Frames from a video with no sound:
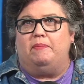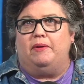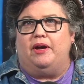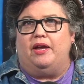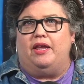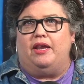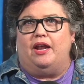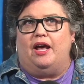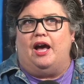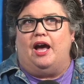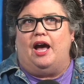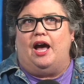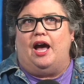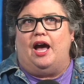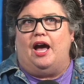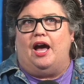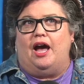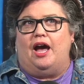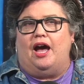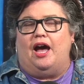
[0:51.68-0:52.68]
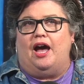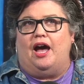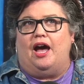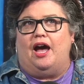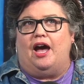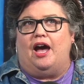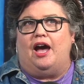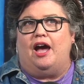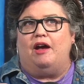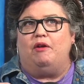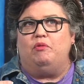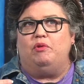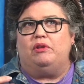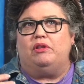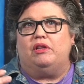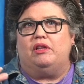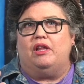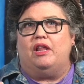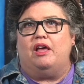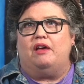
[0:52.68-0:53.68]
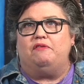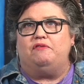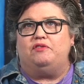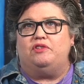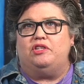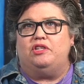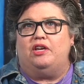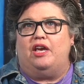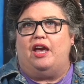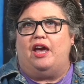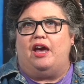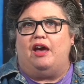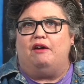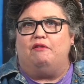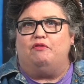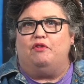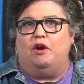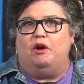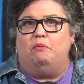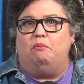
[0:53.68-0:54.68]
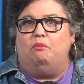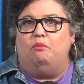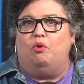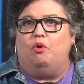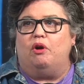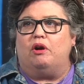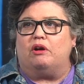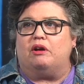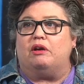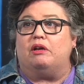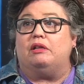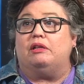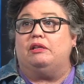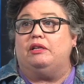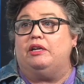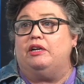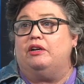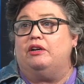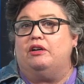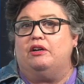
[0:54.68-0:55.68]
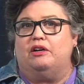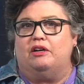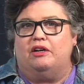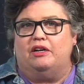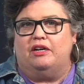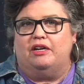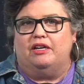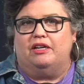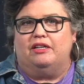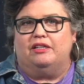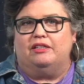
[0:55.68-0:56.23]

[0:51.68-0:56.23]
But I would love to have a more clear